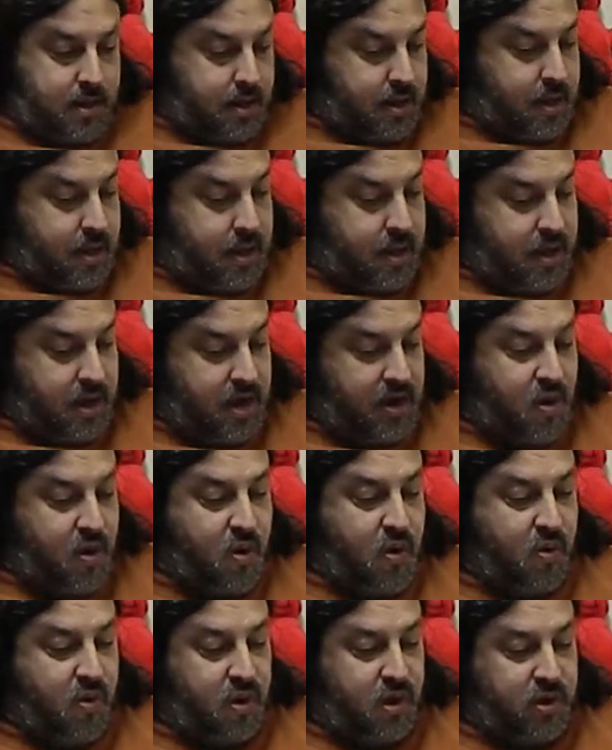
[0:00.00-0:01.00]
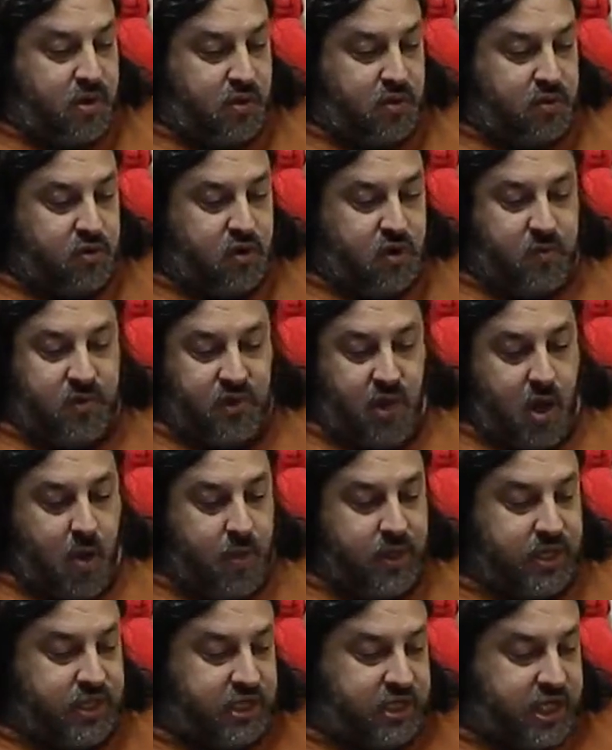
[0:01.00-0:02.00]
And I know YouTube is
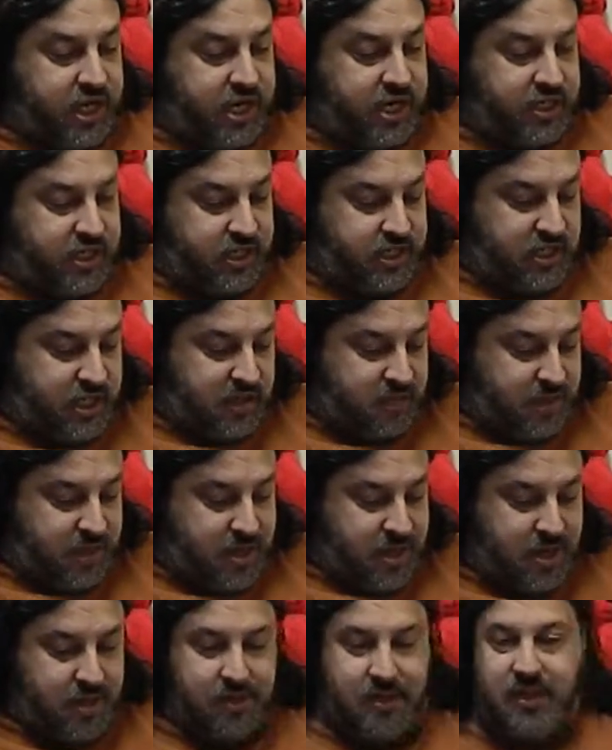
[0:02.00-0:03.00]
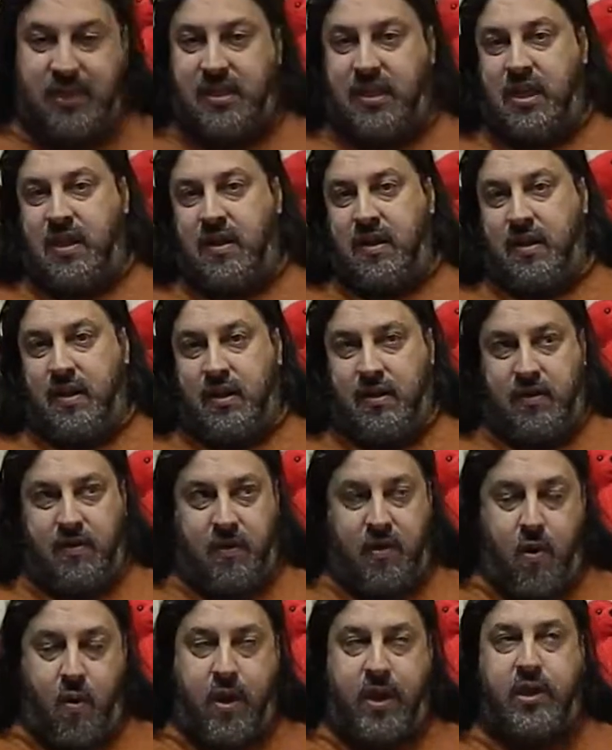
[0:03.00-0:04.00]
always changing things because it's
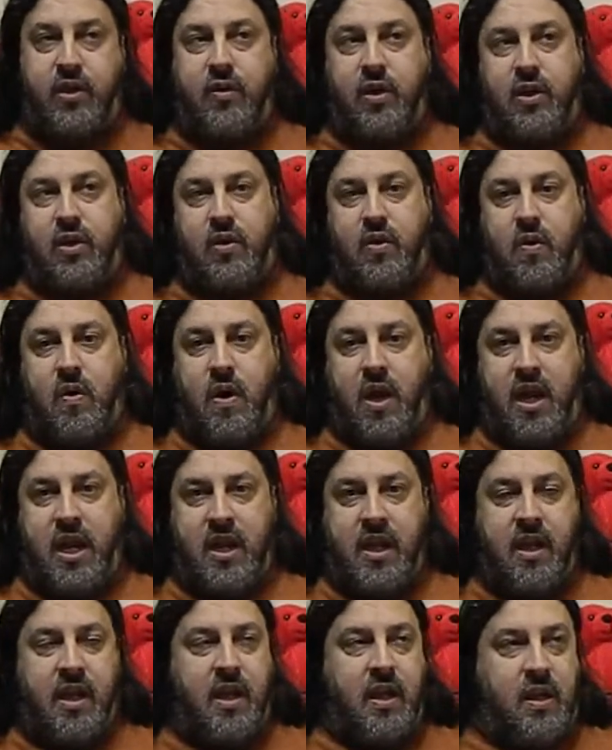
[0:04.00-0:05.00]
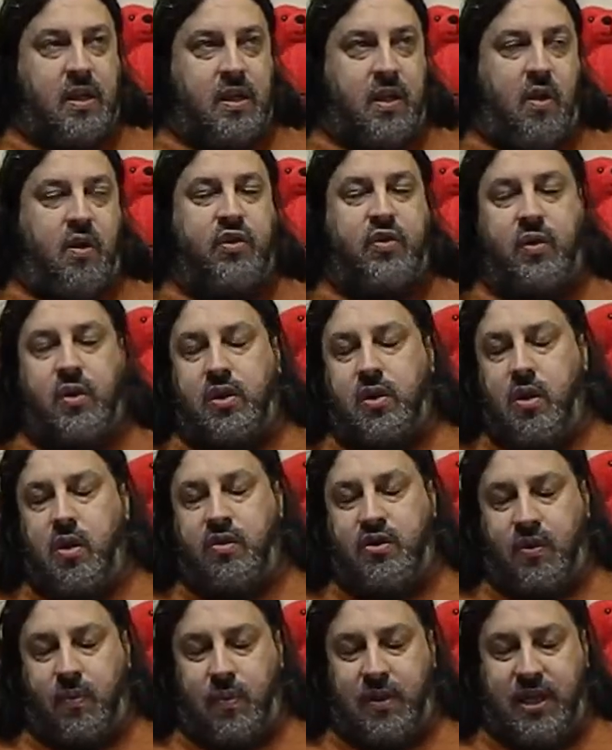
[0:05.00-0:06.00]
going into a closer and
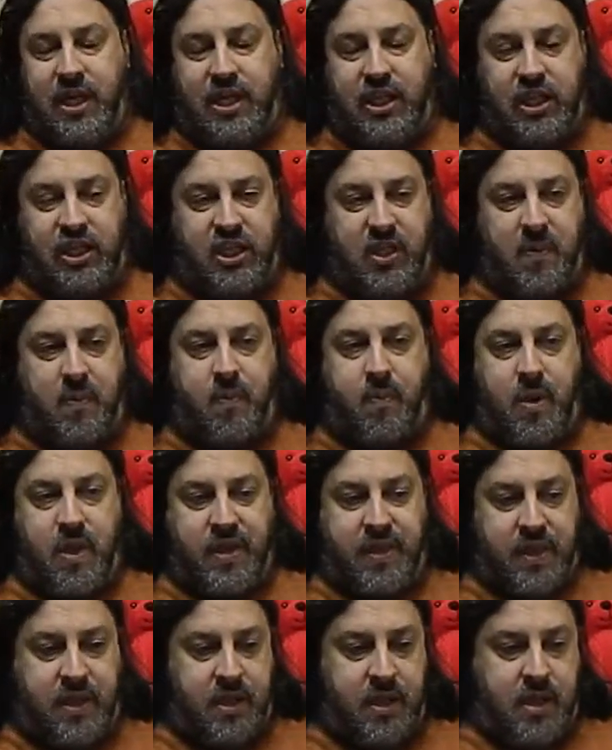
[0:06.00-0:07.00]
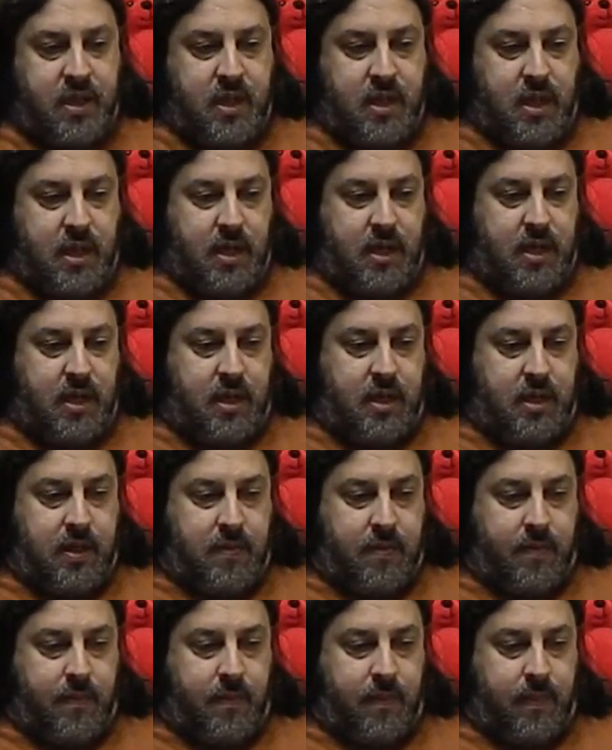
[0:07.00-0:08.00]
closer relationship with,
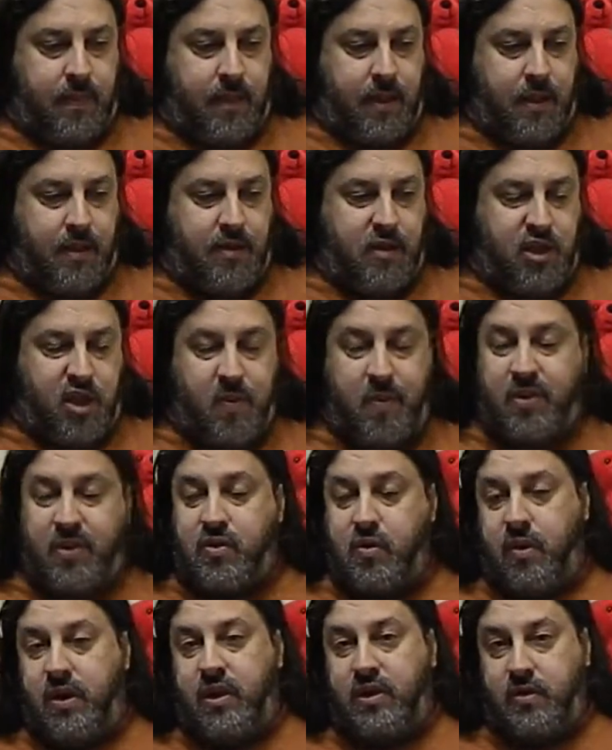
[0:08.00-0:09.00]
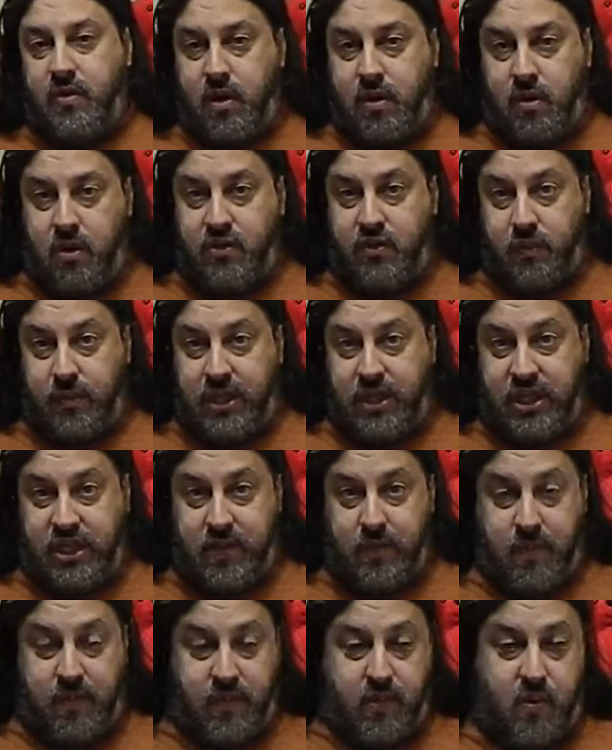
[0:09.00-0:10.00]
uh, YouTube is going into a closer
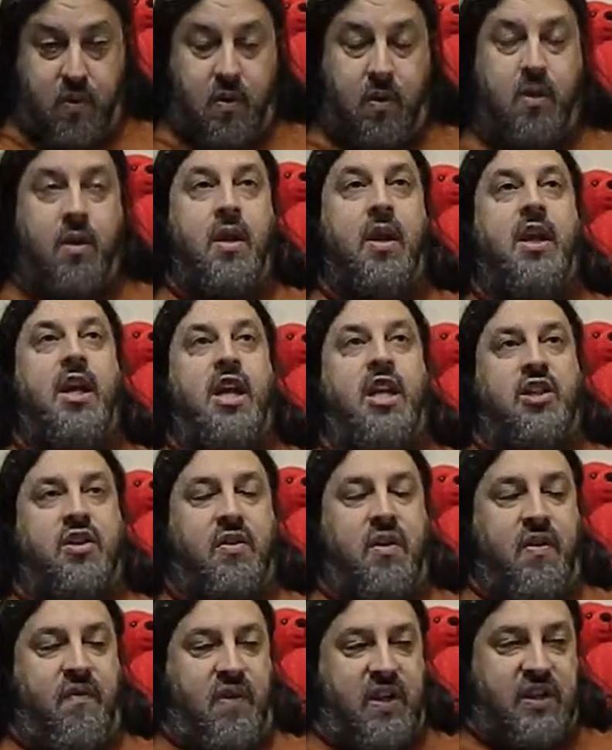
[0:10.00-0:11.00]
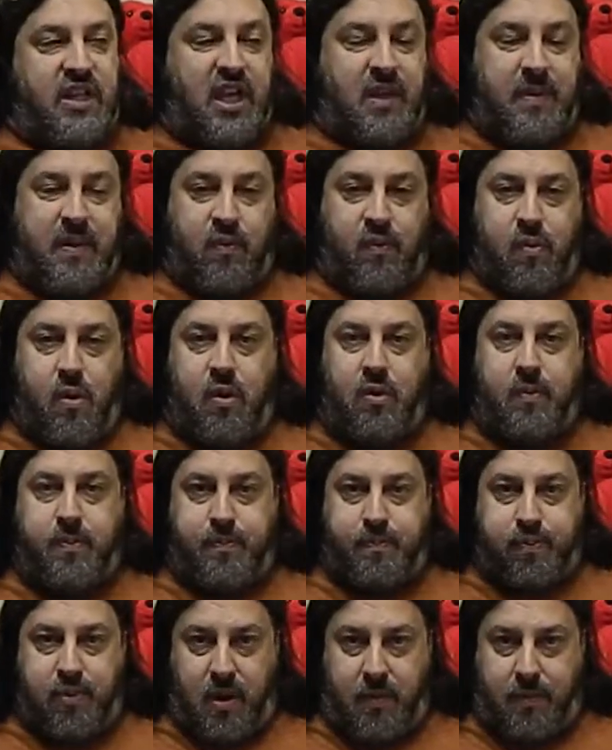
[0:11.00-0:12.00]
relationship with Google. It's eventually going to be rolled
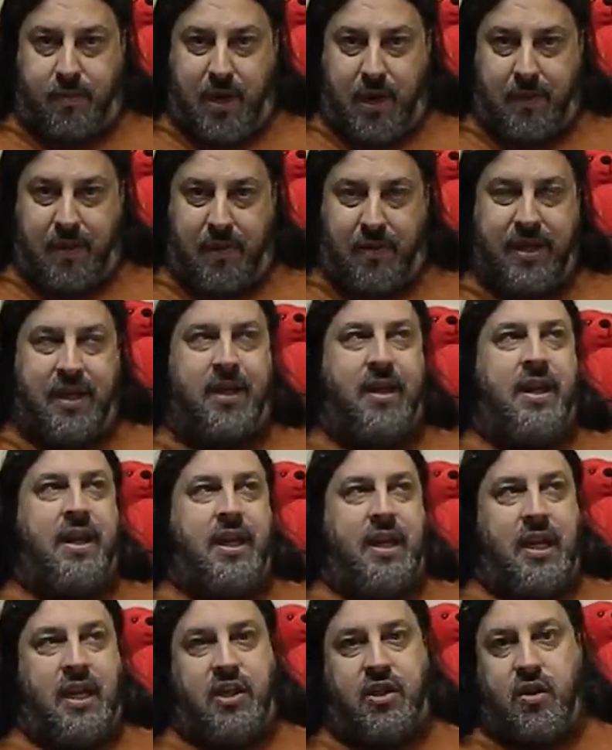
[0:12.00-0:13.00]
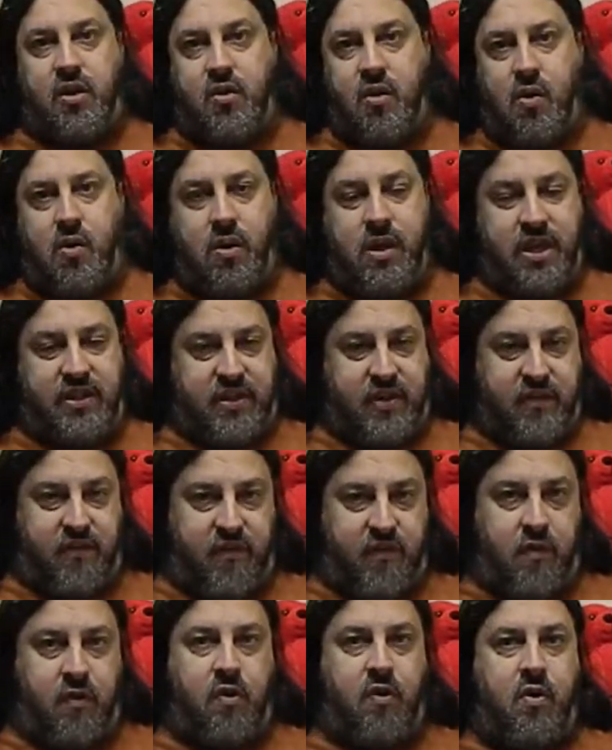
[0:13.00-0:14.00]
pr primarily into Google as a
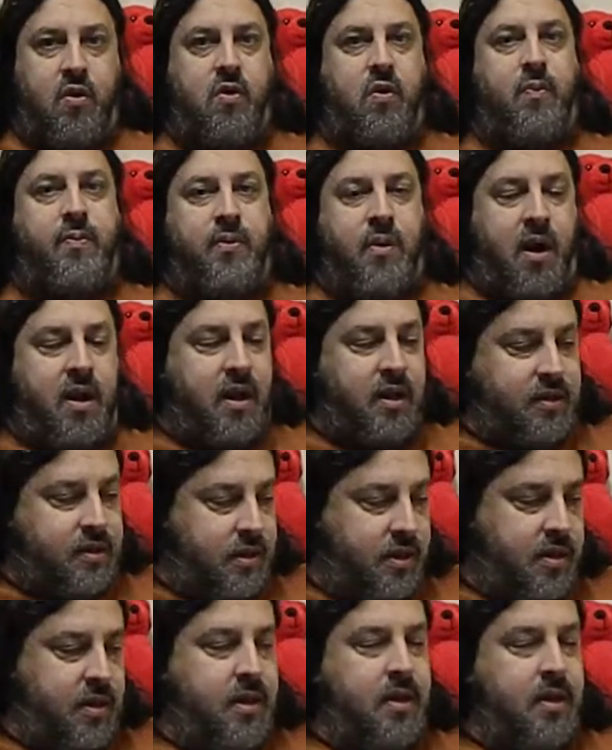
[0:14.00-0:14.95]
full Google product.